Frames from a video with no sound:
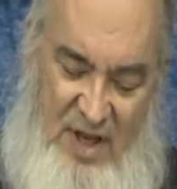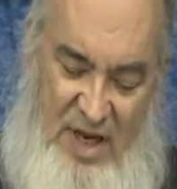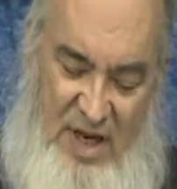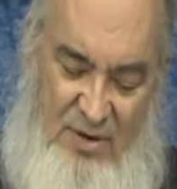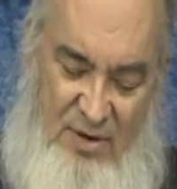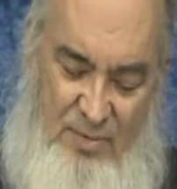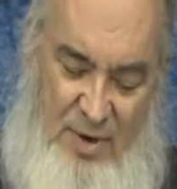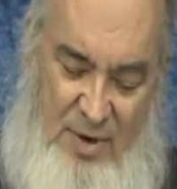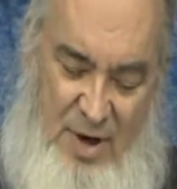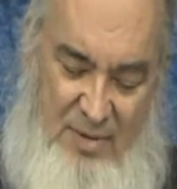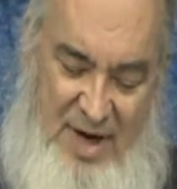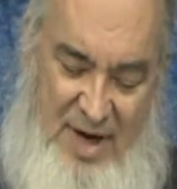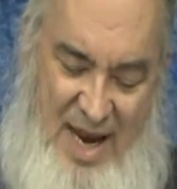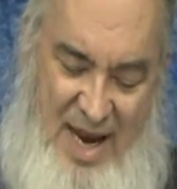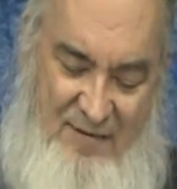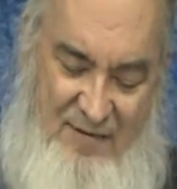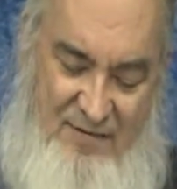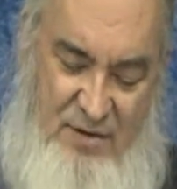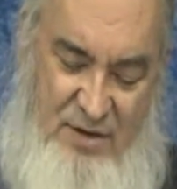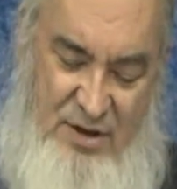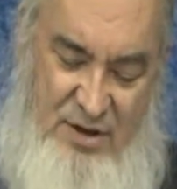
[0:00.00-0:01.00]
you'll probably
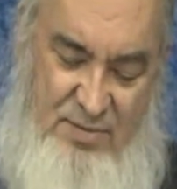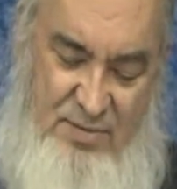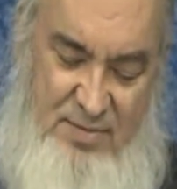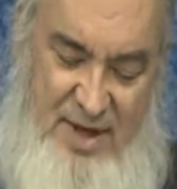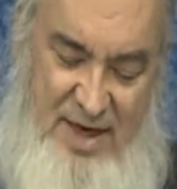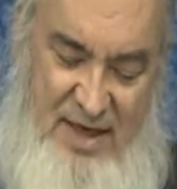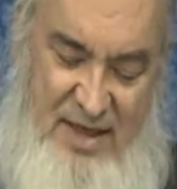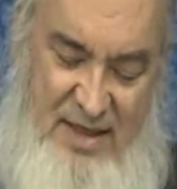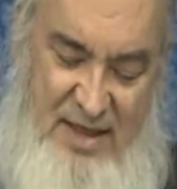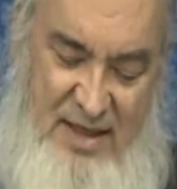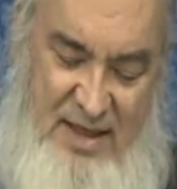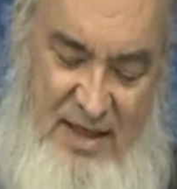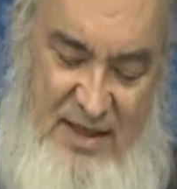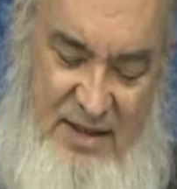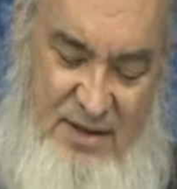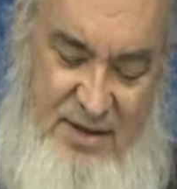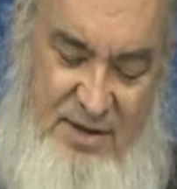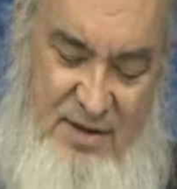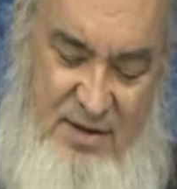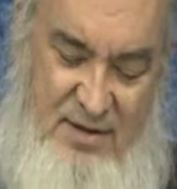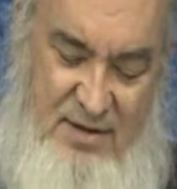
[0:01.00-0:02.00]
have to explain
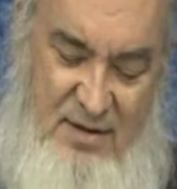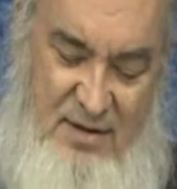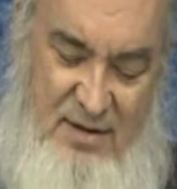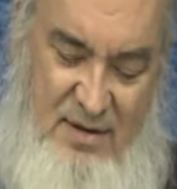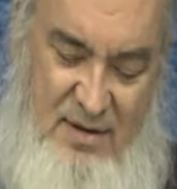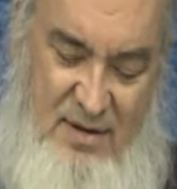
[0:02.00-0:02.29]
this.